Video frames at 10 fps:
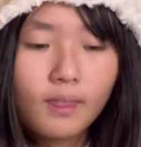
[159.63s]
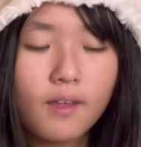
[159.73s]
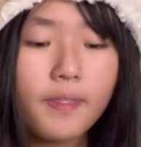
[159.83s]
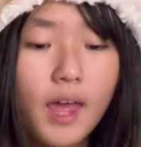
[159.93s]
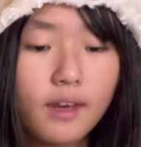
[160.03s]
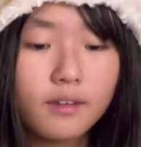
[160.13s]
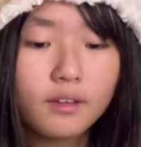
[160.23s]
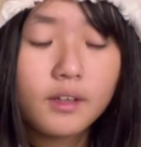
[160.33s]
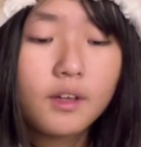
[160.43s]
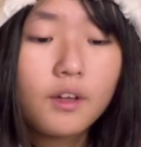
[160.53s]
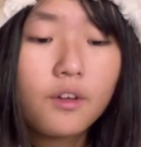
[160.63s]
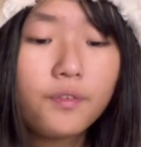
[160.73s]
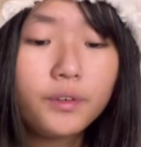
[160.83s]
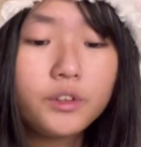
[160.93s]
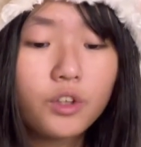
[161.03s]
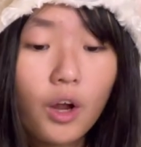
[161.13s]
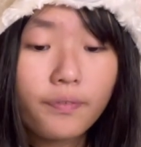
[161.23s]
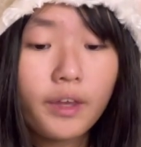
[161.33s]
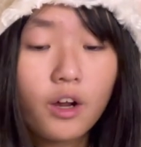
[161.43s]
Then filter off the